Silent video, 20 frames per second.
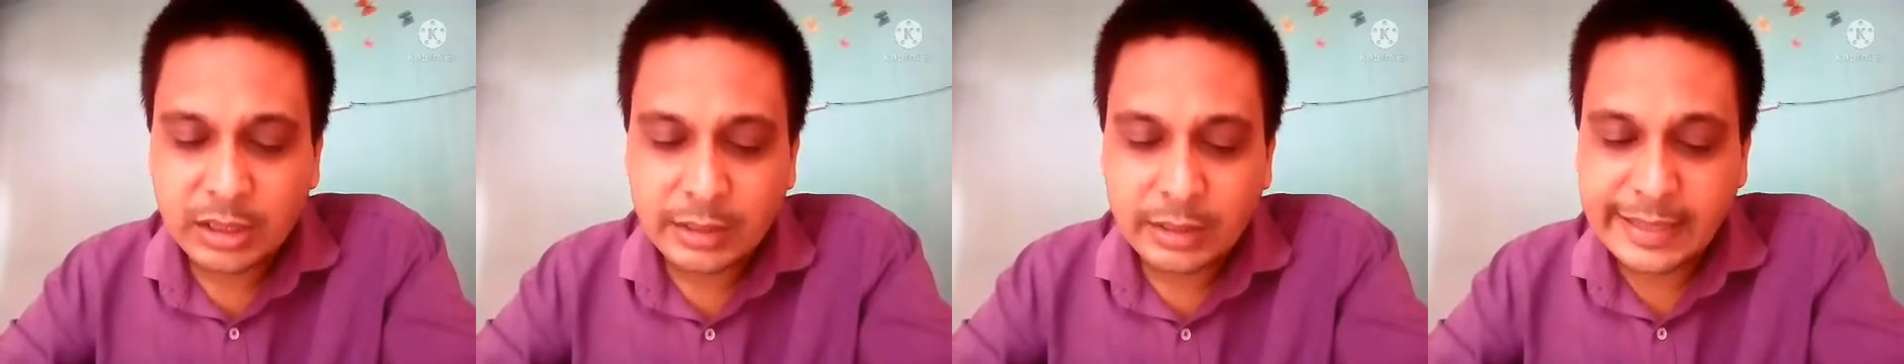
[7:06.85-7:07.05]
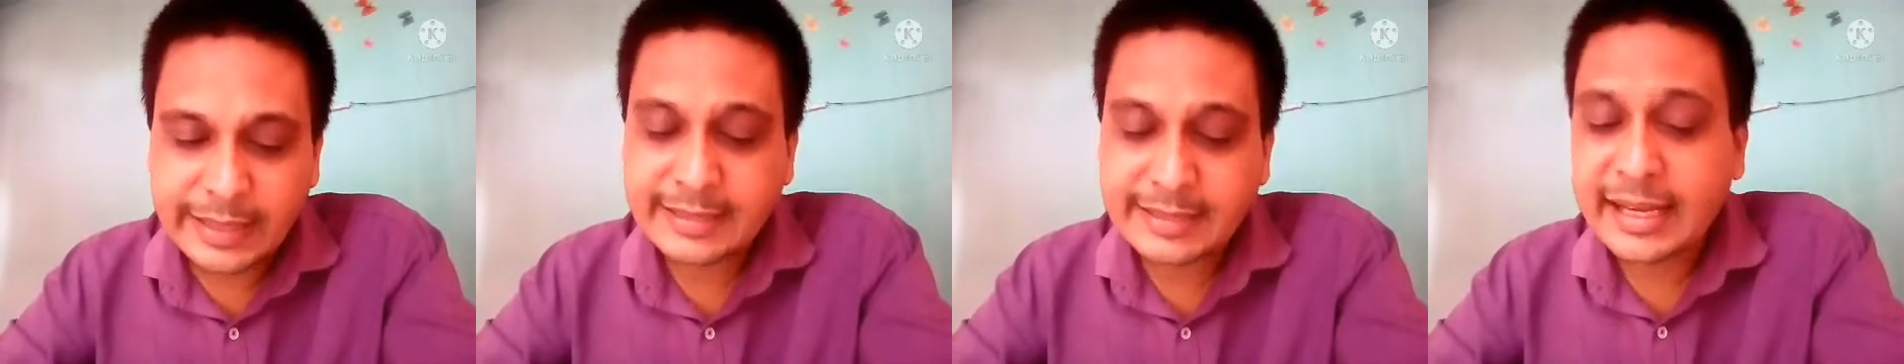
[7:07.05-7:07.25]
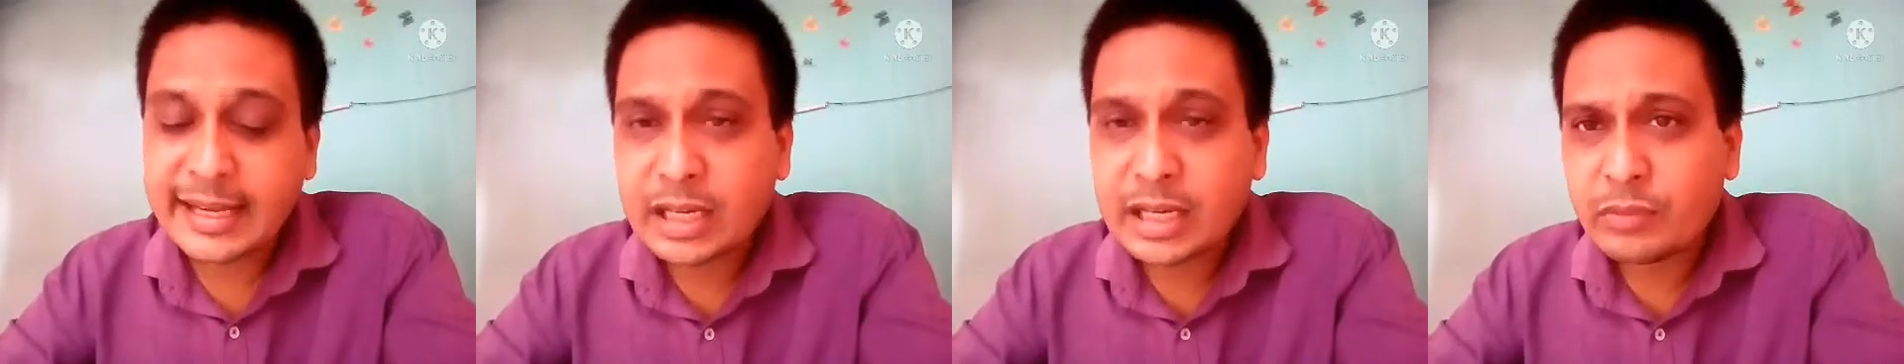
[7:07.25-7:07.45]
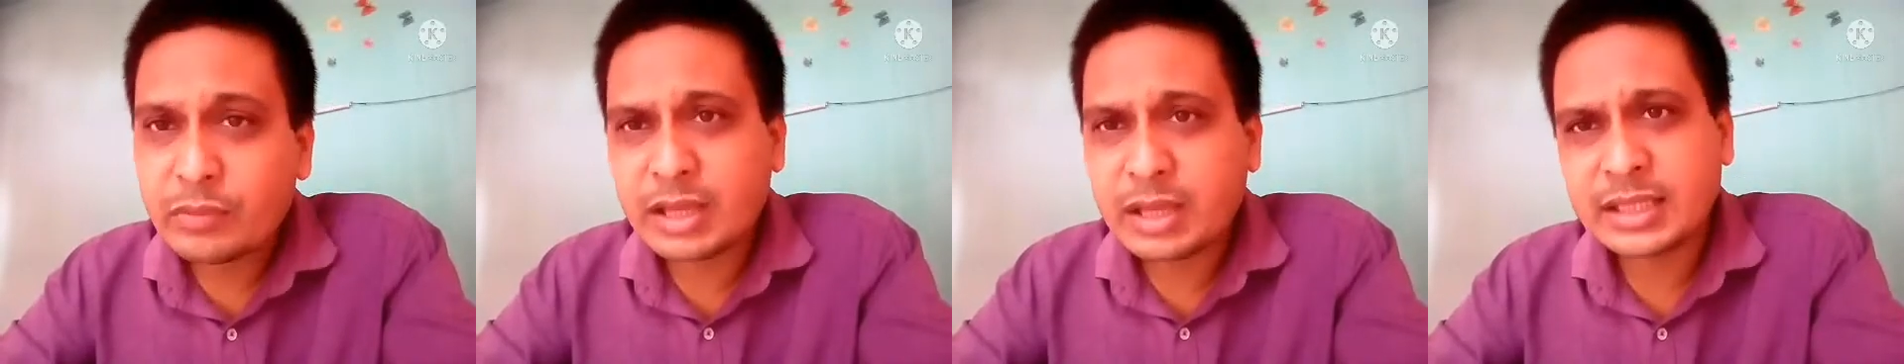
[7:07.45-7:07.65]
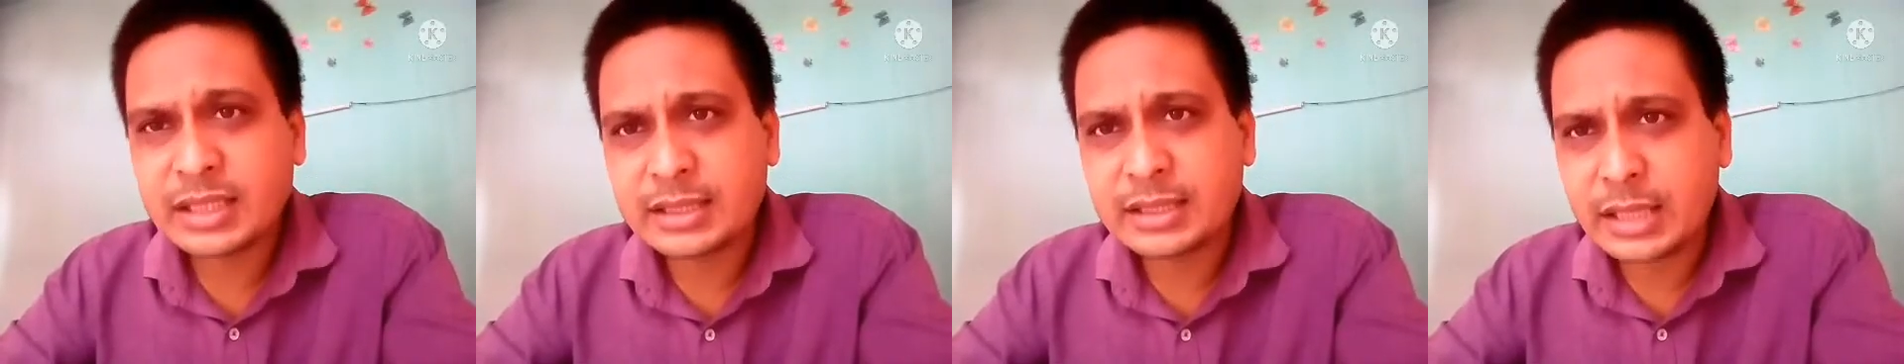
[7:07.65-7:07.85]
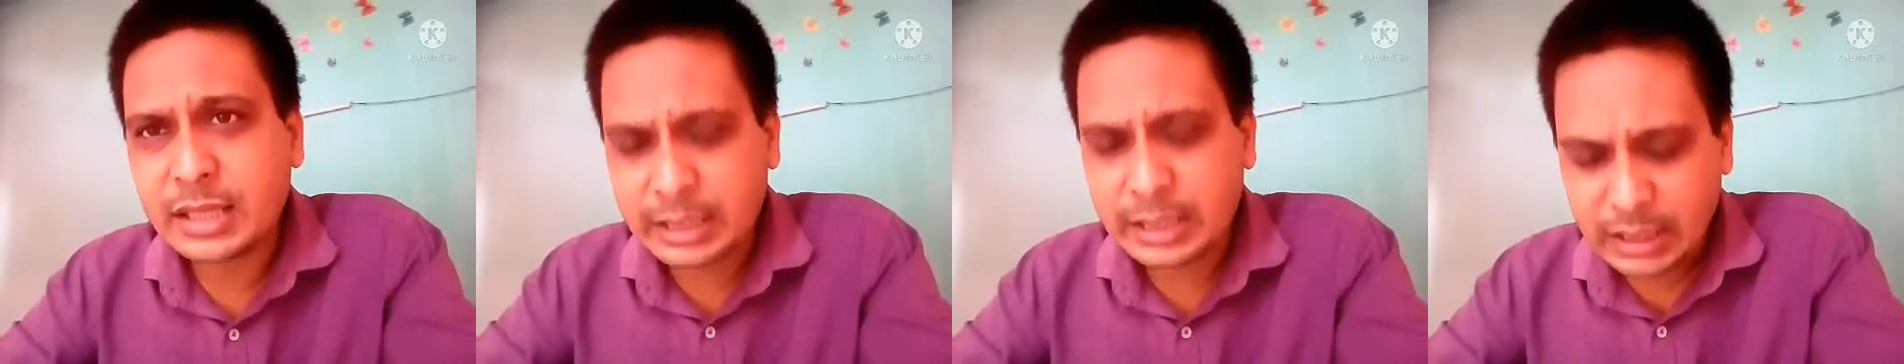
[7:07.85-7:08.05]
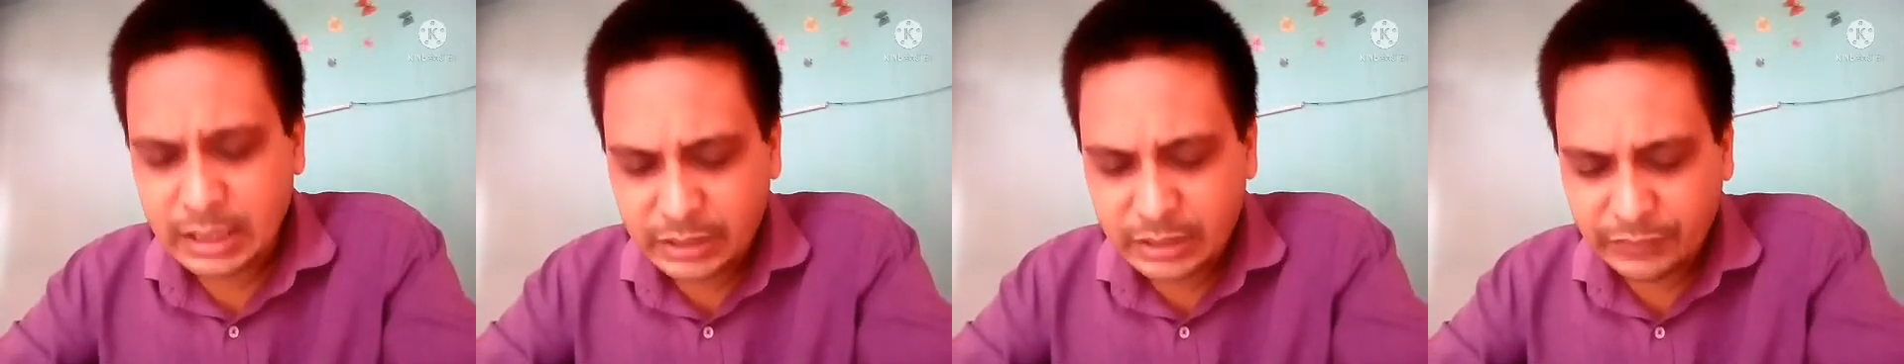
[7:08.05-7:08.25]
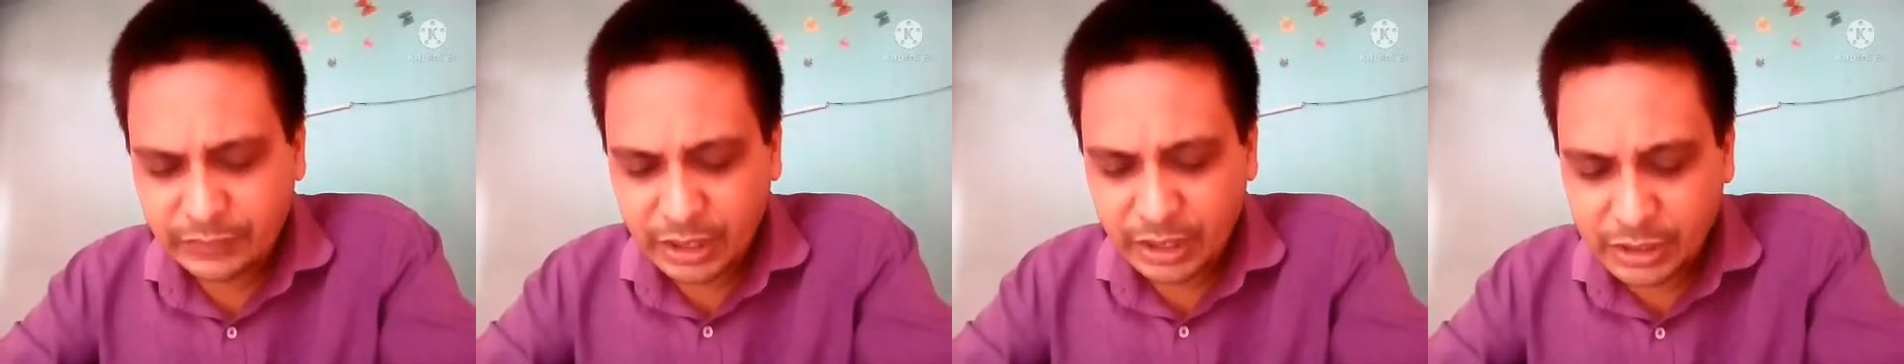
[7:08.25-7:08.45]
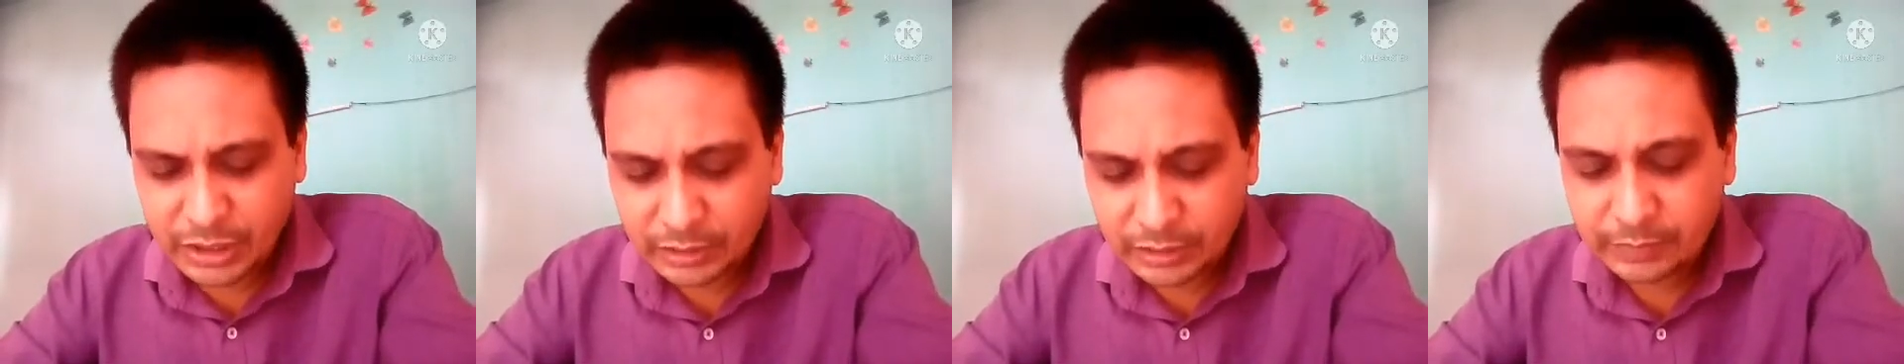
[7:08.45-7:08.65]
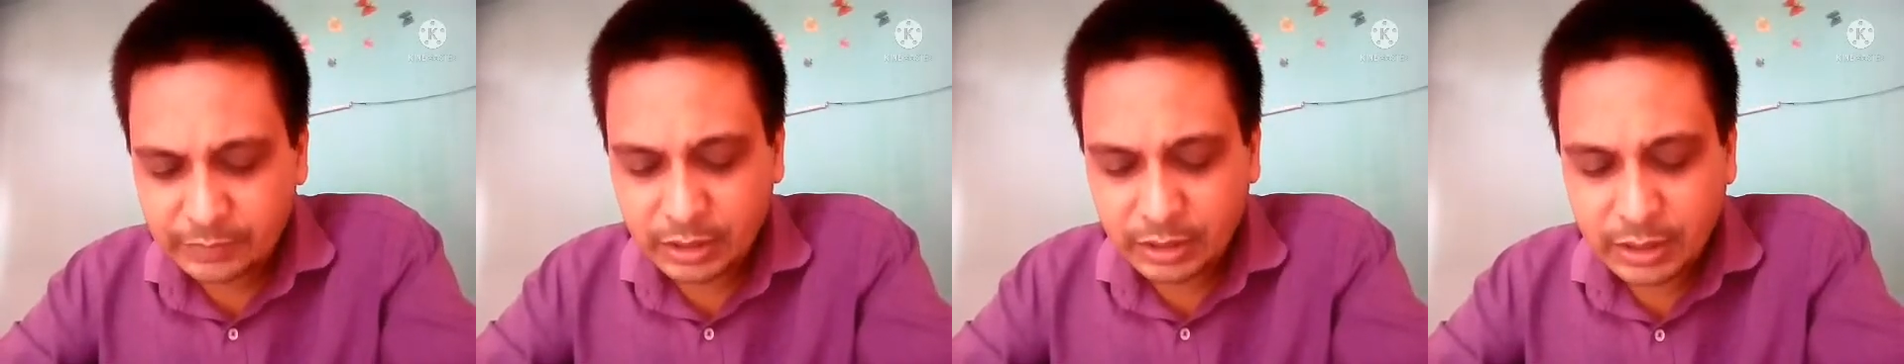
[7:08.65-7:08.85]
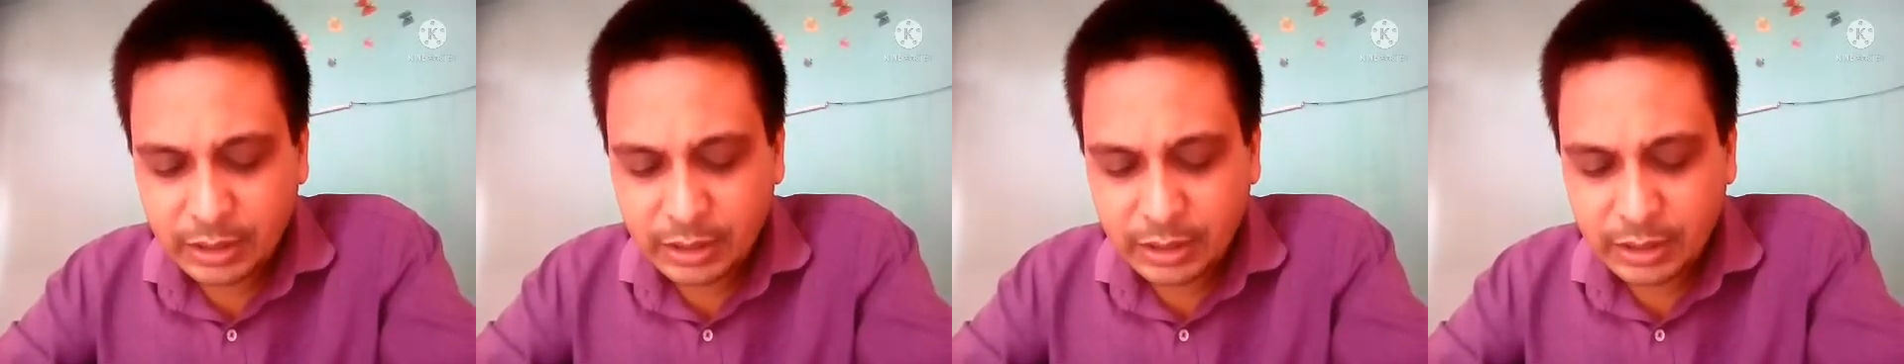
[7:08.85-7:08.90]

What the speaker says: the second one is desertification,